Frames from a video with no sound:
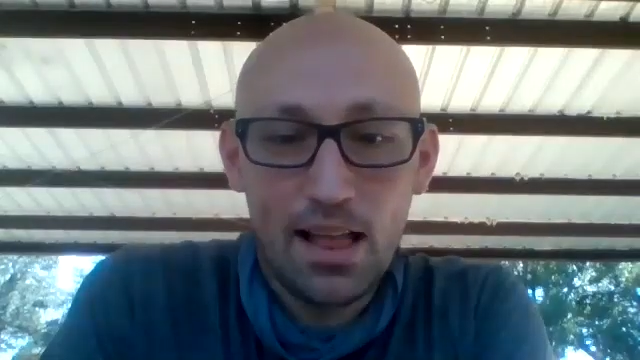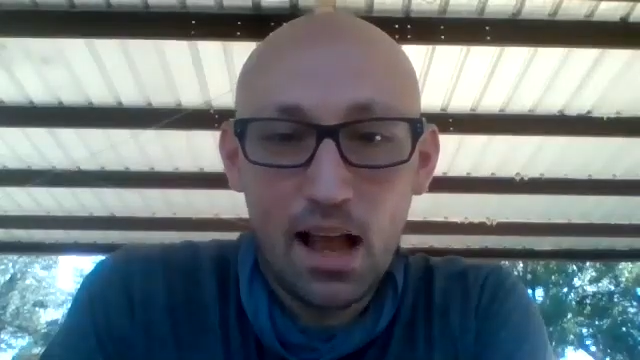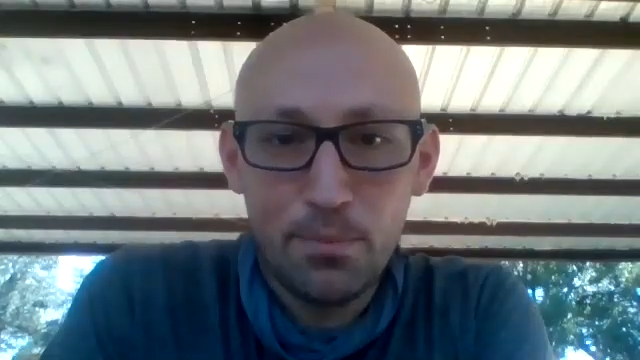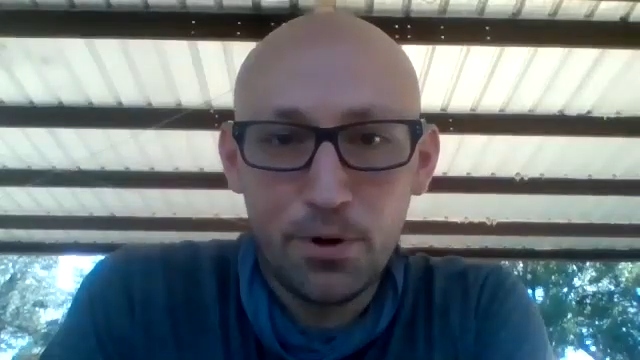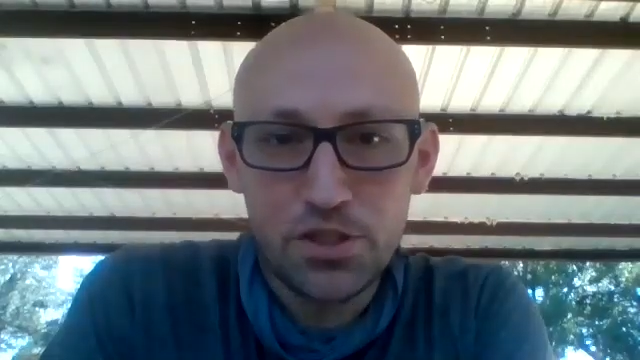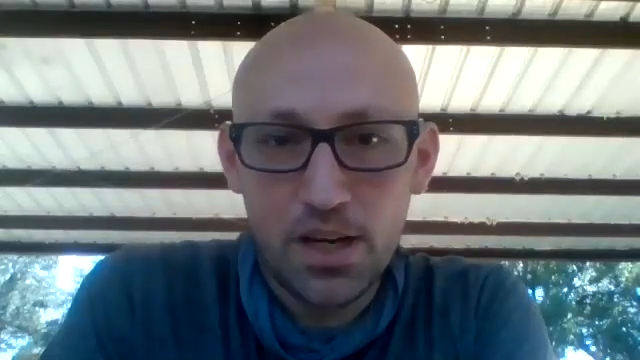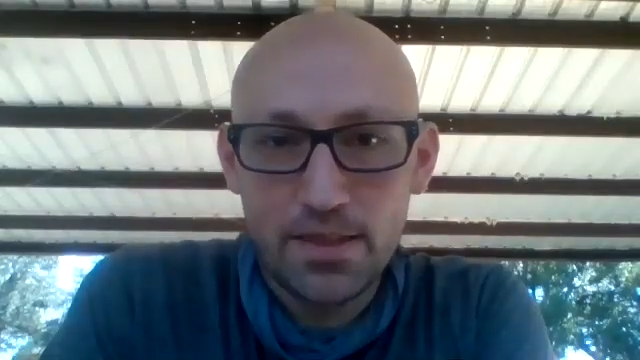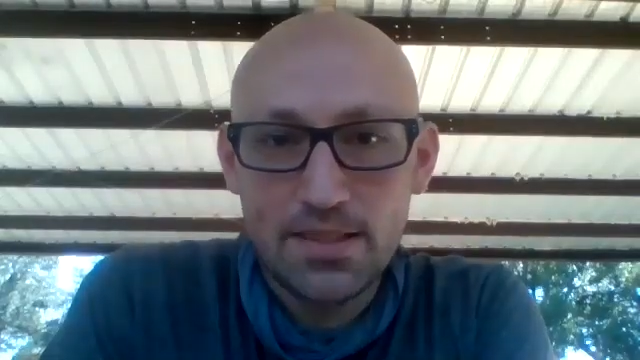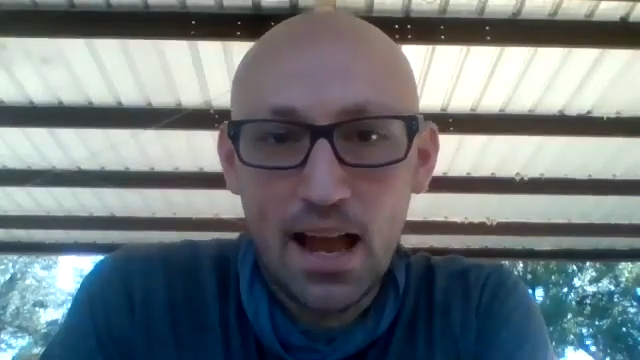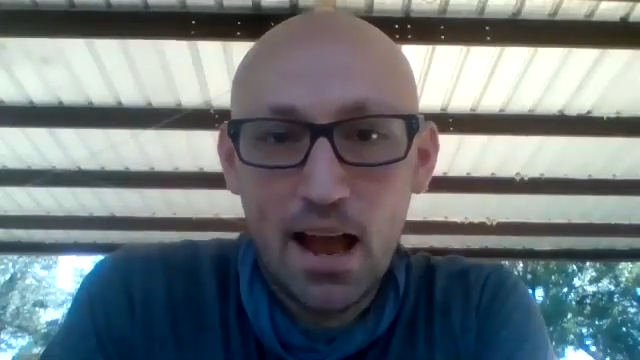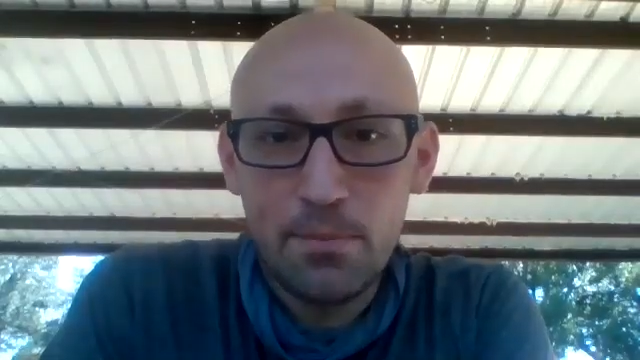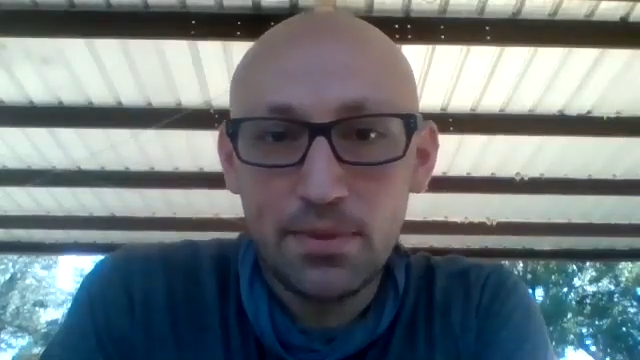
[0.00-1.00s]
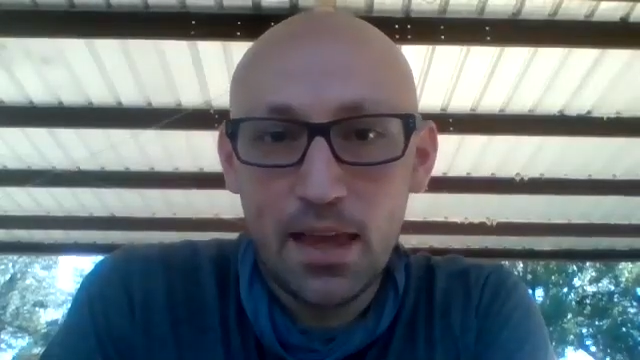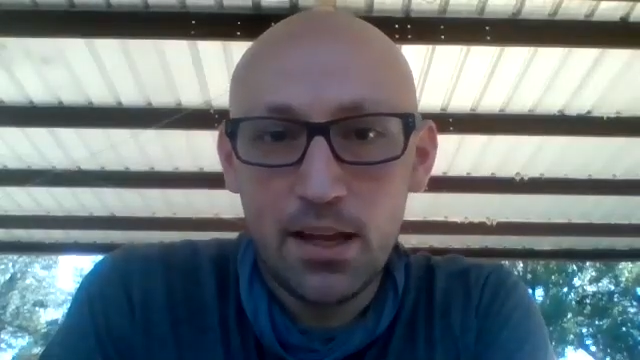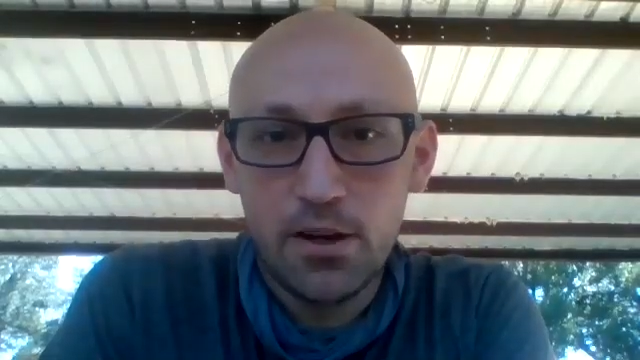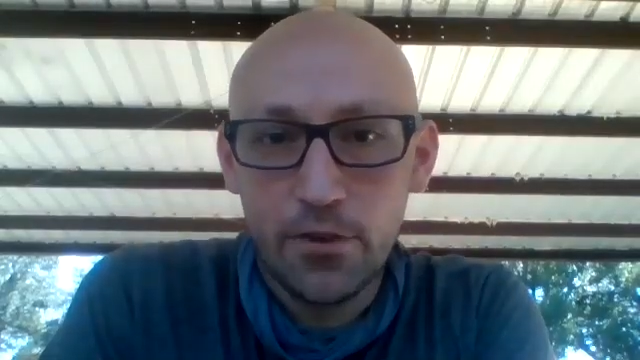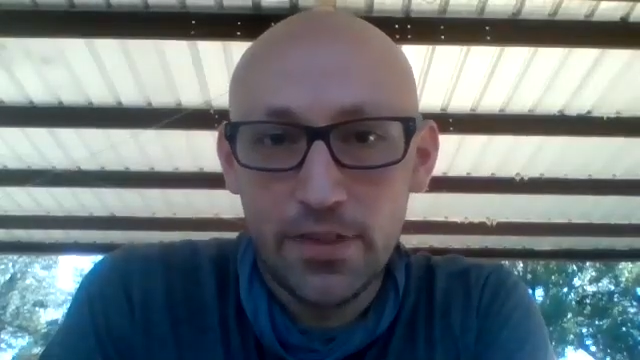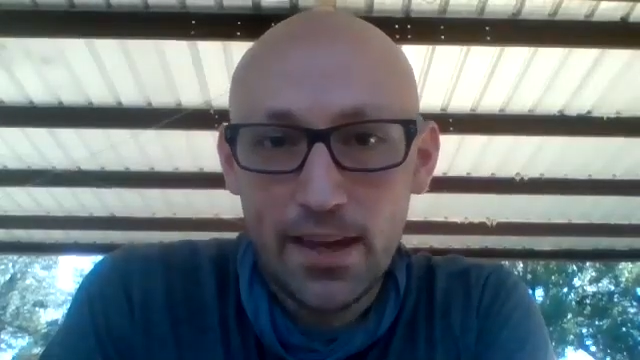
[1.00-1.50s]
I appreciate the time.
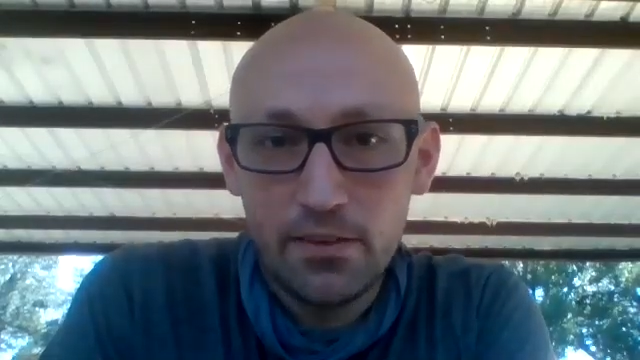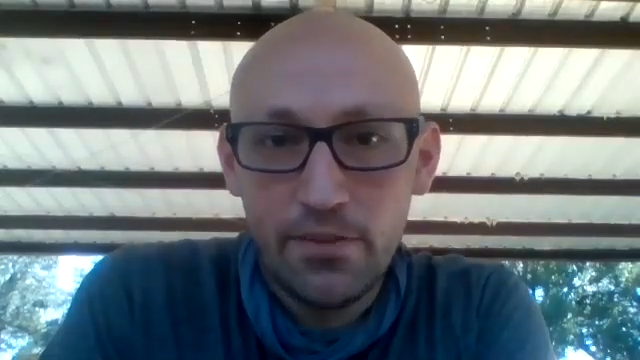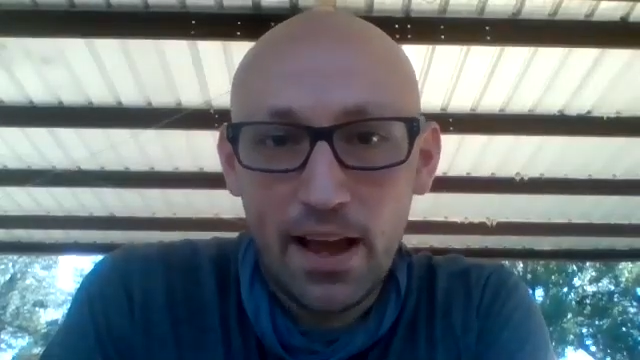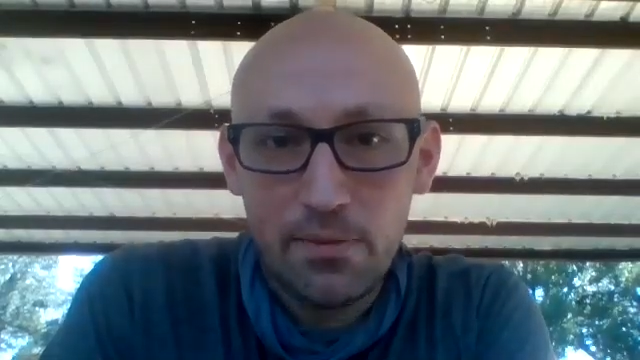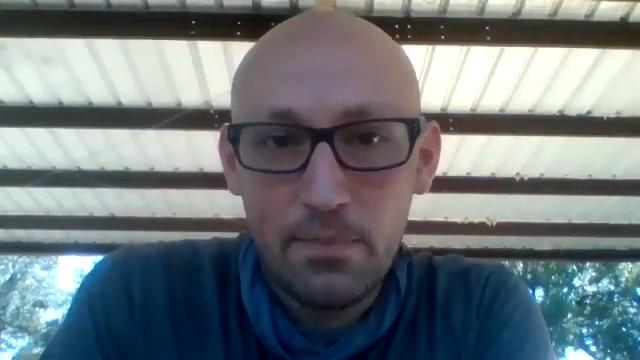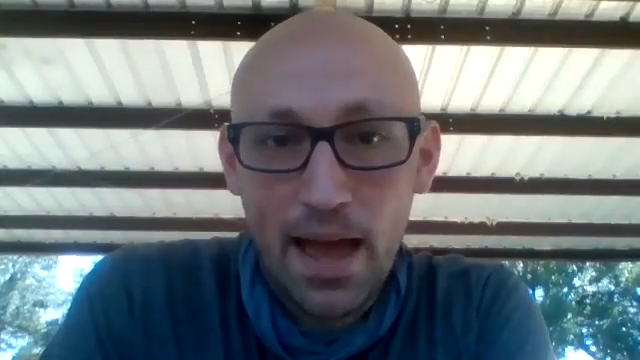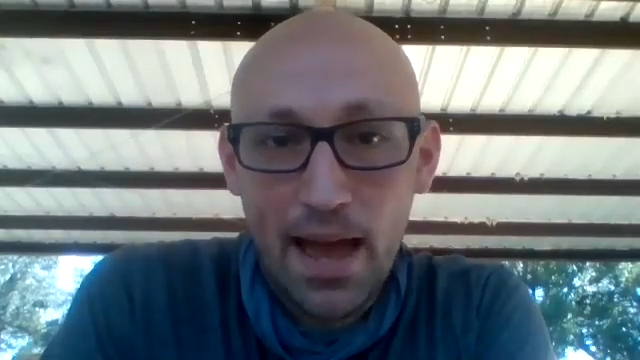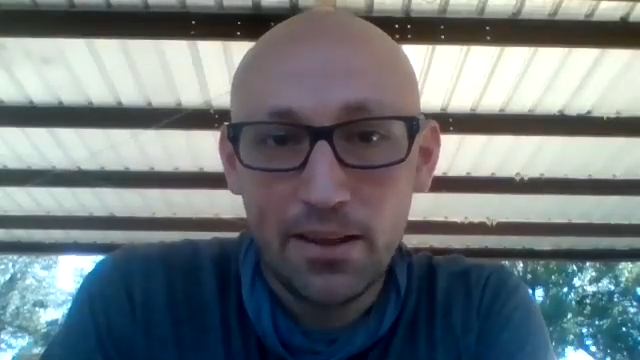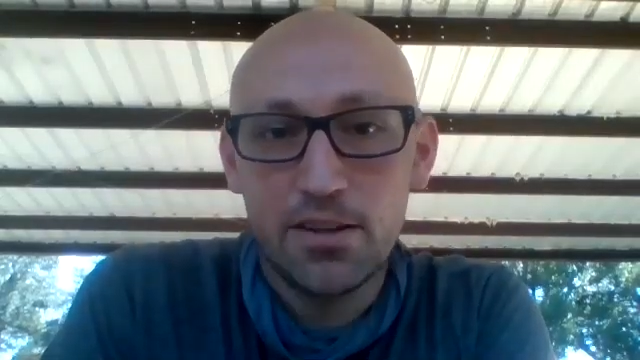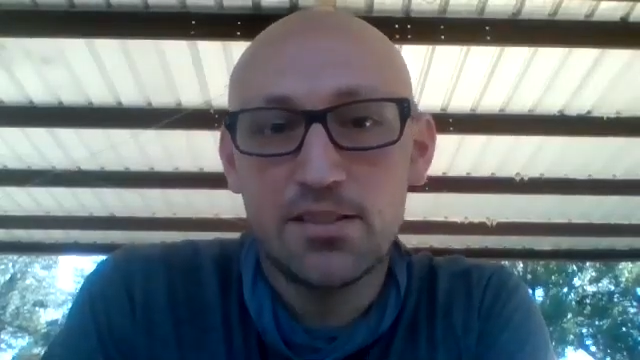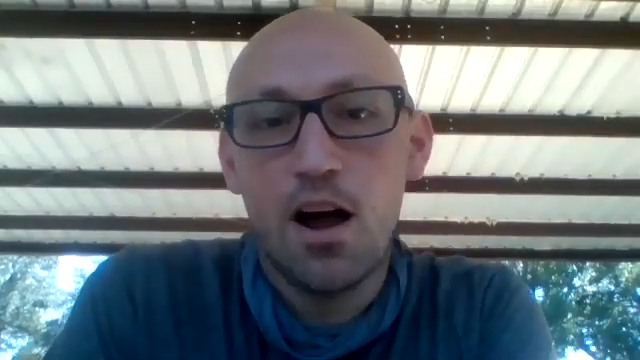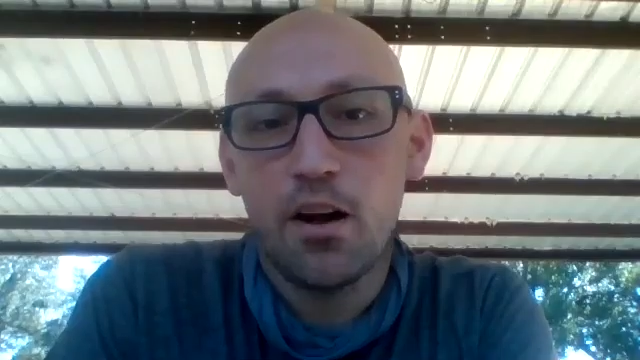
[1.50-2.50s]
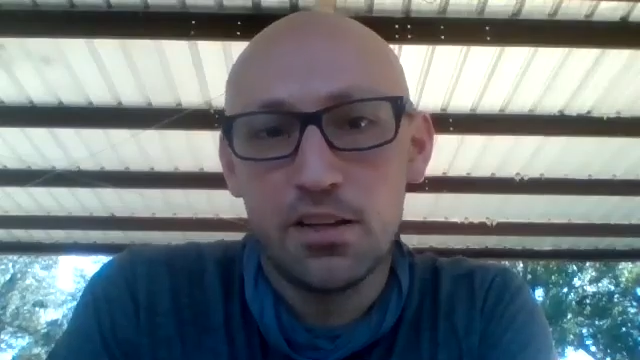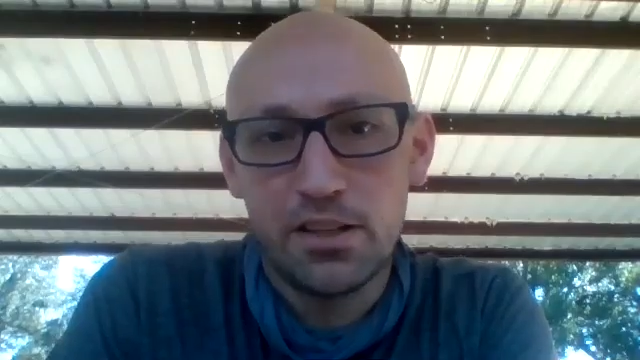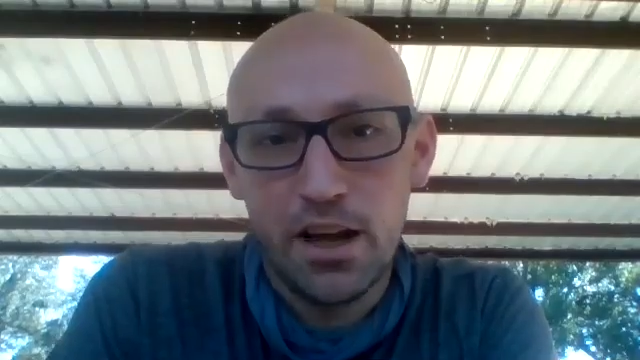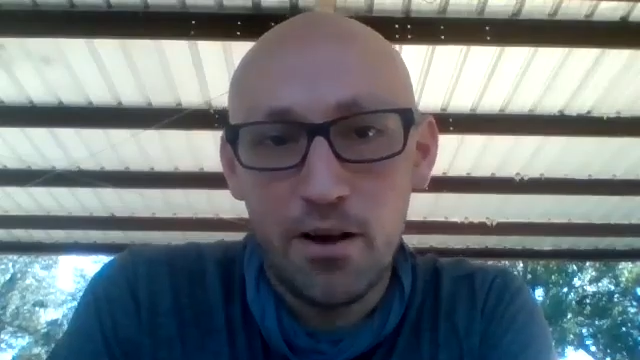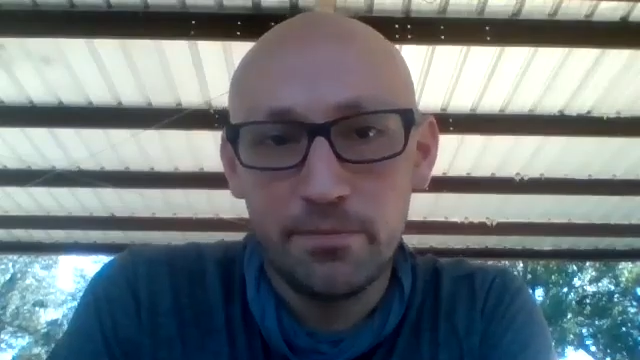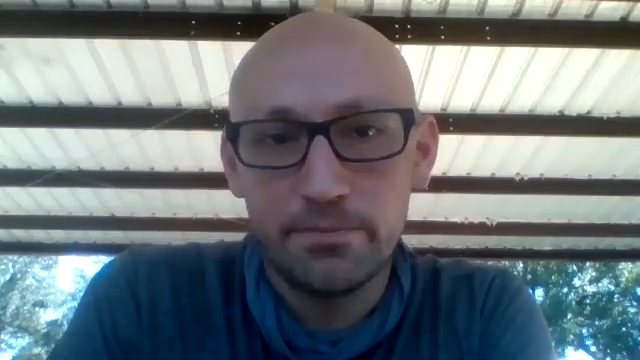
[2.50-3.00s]
Thank you for the invite, Matt. Good talking
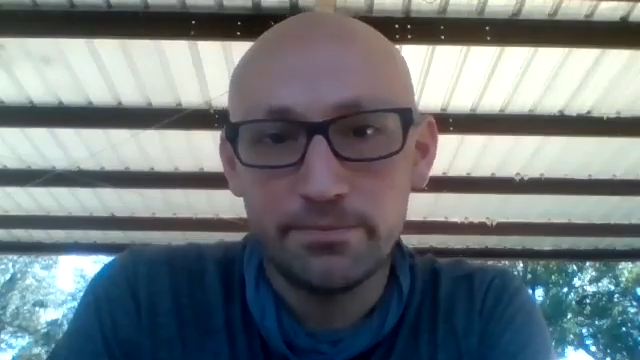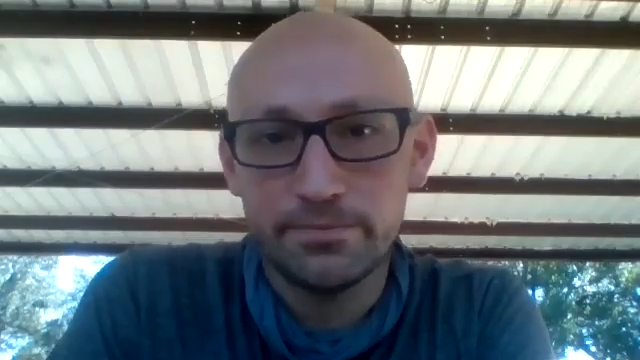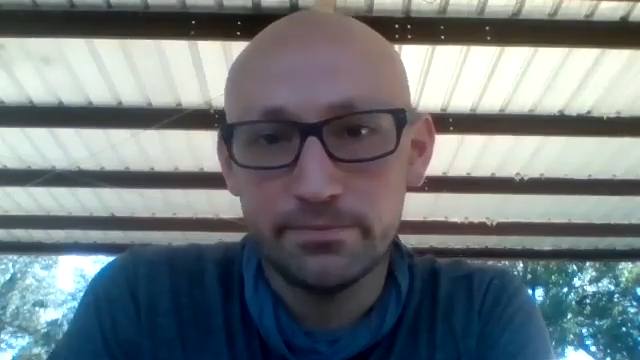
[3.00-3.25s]
to y'all.